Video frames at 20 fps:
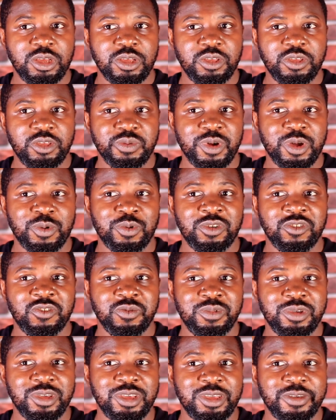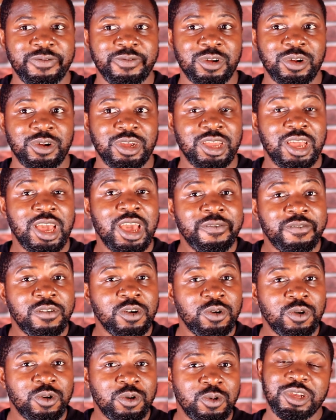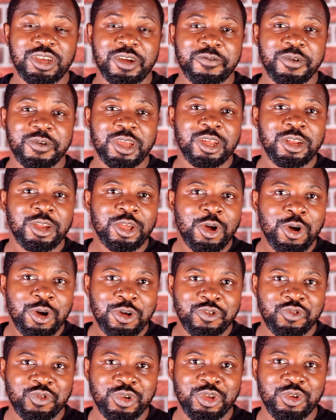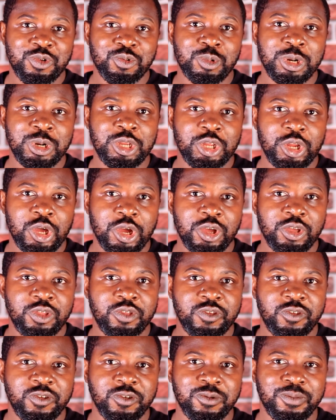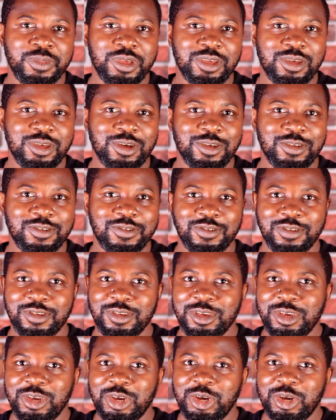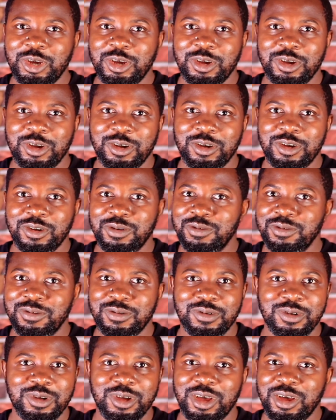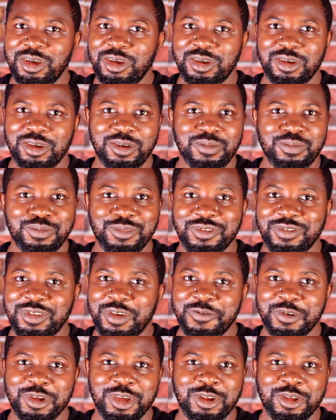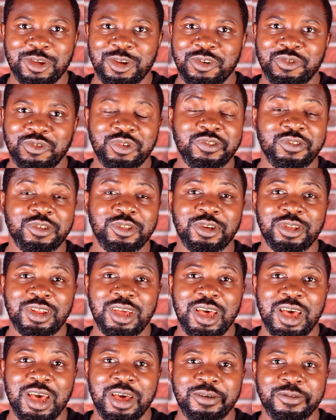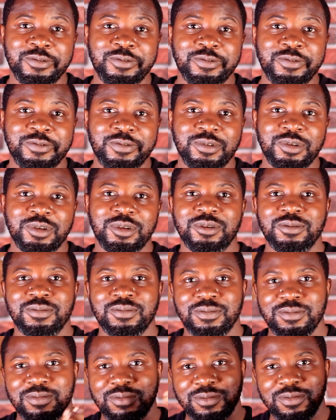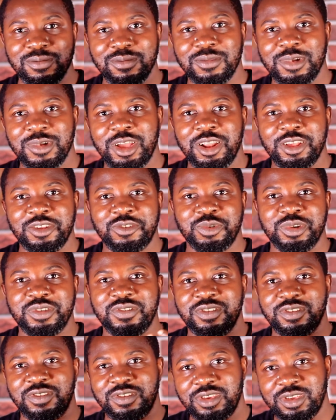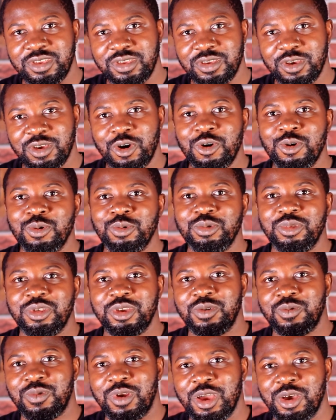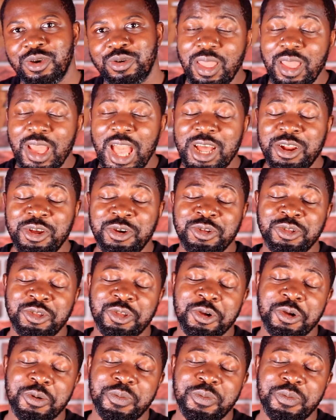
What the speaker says: you might want to be very careful which African country you return to, because most African countries do not have electricity all day round. I don't talk